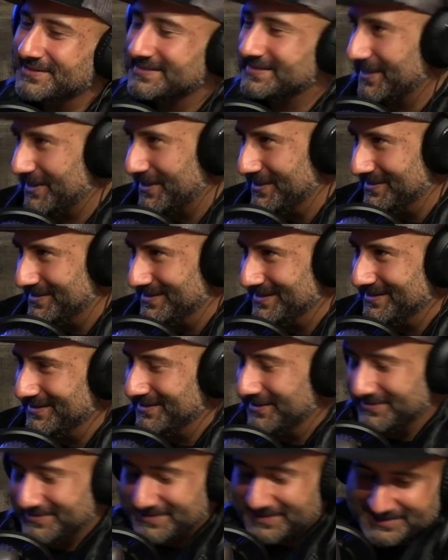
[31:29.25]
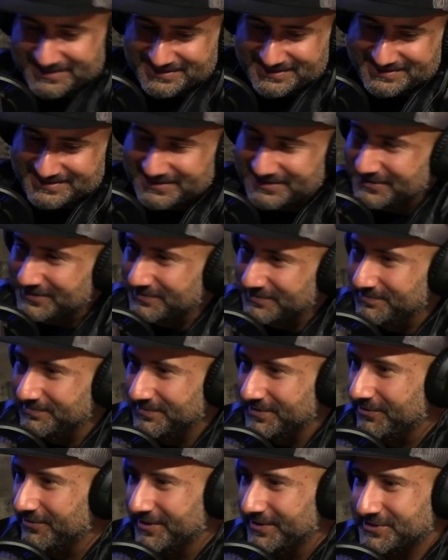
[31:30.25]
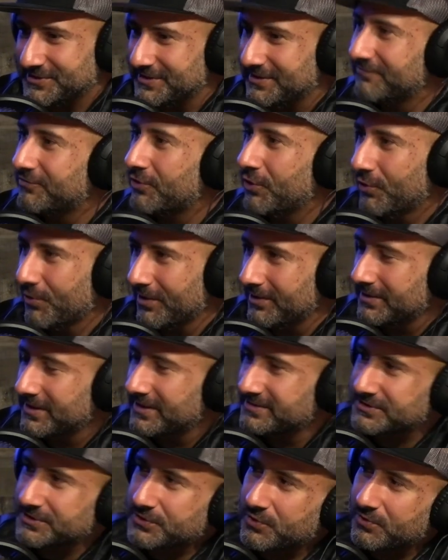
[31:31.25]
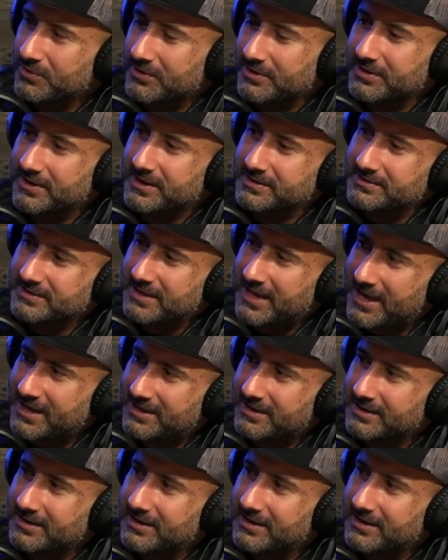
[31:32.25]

the second se- the second um, iteration of Korra, Legend Korra, and okay.